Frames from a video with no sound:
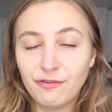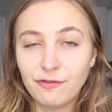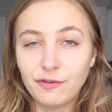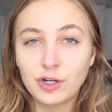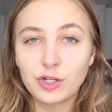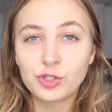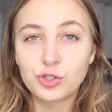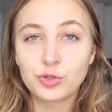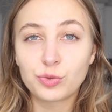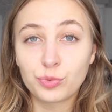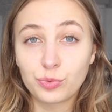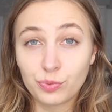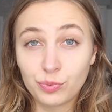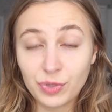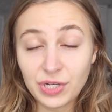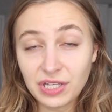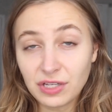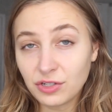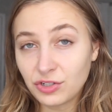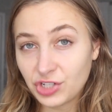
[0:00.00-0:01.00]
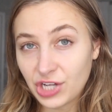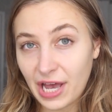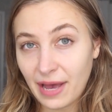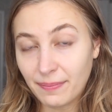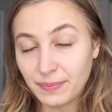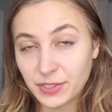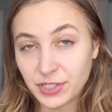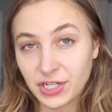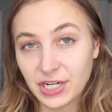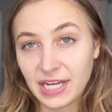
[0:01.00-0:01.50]
first real
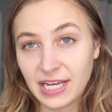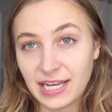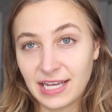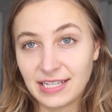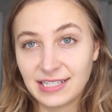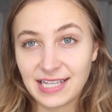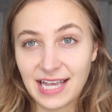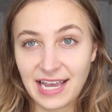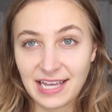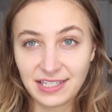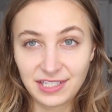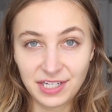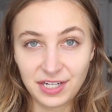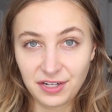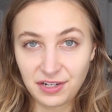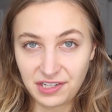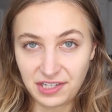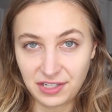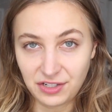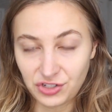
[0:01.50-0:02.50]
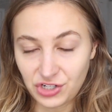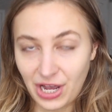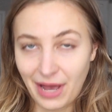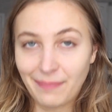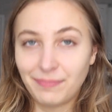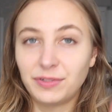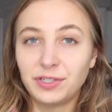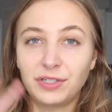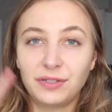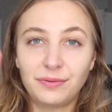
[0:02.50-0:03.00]
chapter is a Tyrion
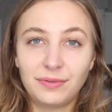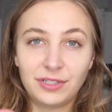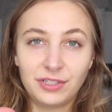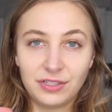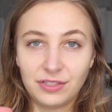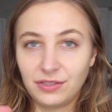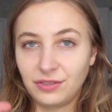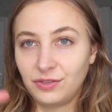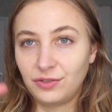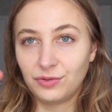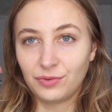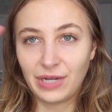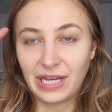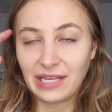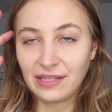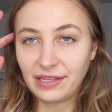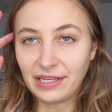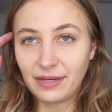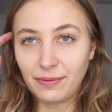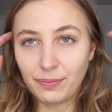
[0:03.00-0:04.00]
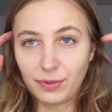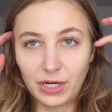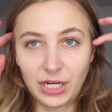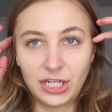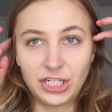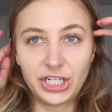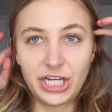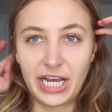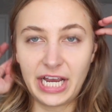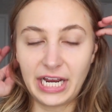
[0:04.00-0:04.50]
chapter, which is greatly
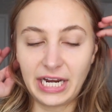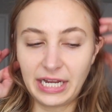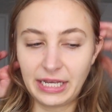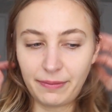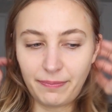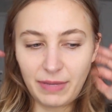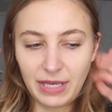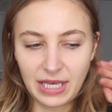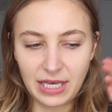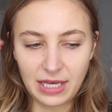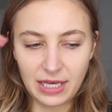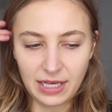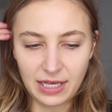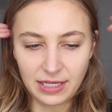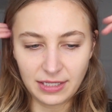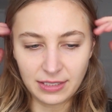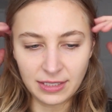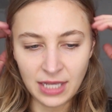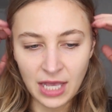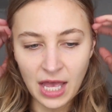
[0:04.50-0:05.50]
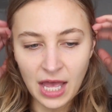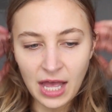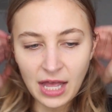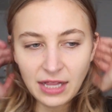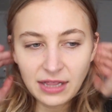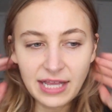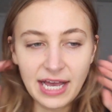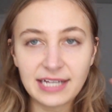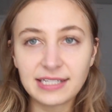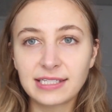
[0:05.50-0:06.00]
appreciated because
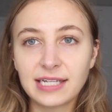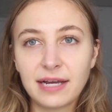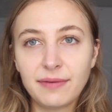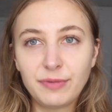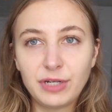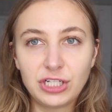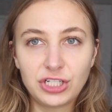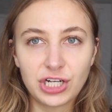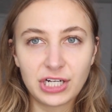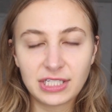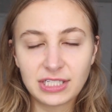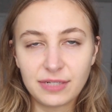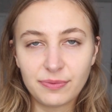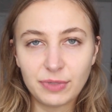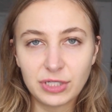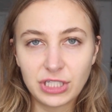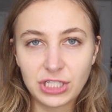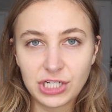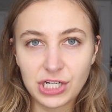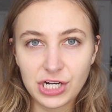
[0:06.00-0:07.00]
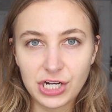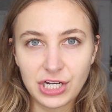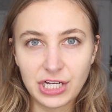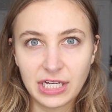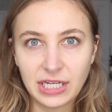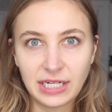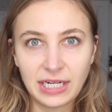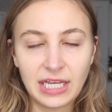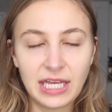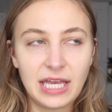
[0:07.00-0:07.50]
last time we checked in with
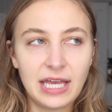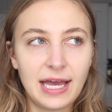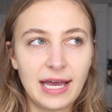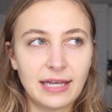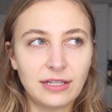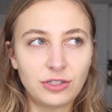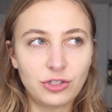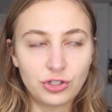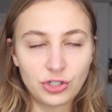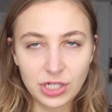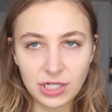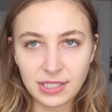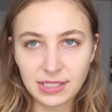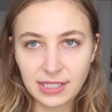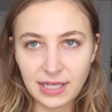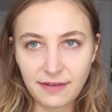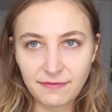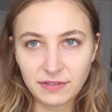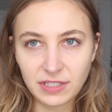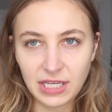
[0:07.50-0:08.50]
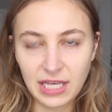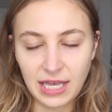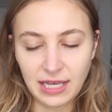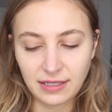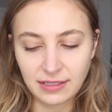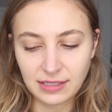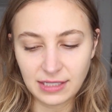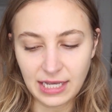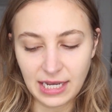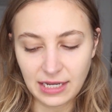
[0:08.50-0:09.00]
Tyrion, he had just left
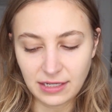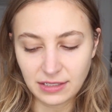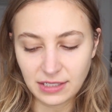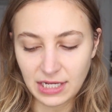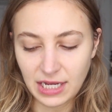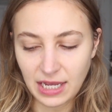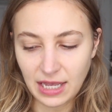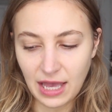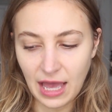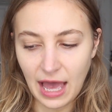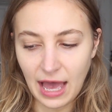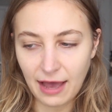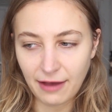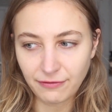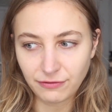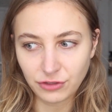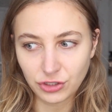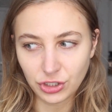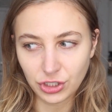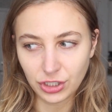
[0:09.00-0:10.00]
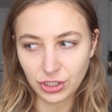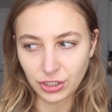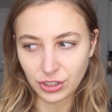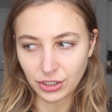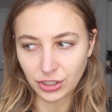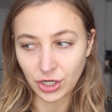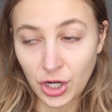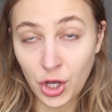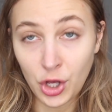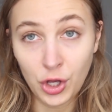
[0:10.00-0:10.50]
King's Landing
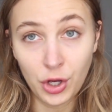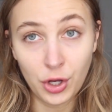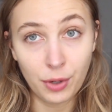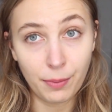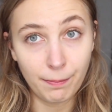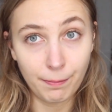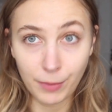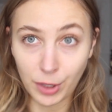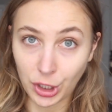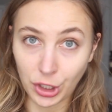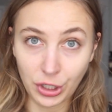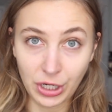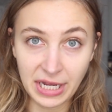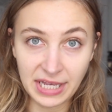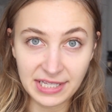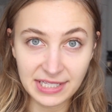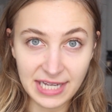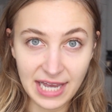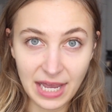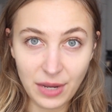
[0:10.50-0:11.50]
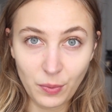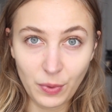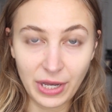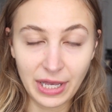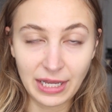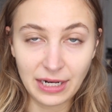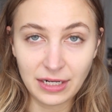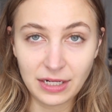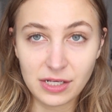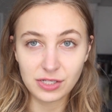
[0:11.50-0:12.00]
after murdering
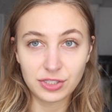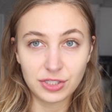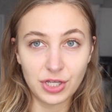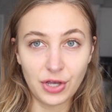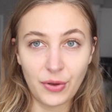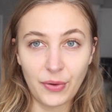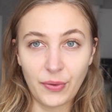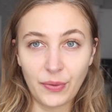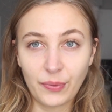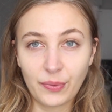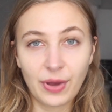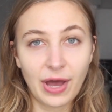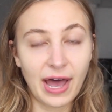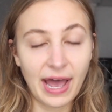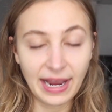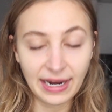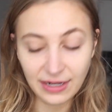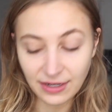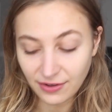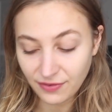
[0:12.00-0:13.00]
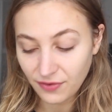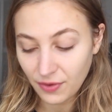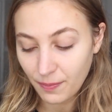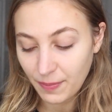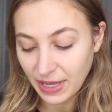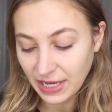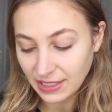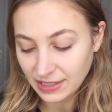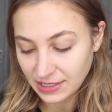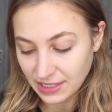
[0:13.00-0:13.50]
Tywin, so kind of a
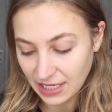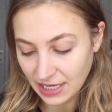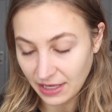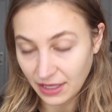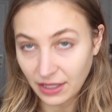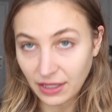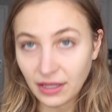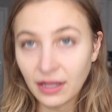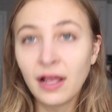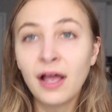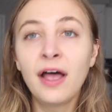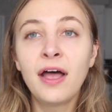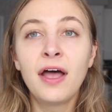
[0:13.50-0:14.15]
big deal.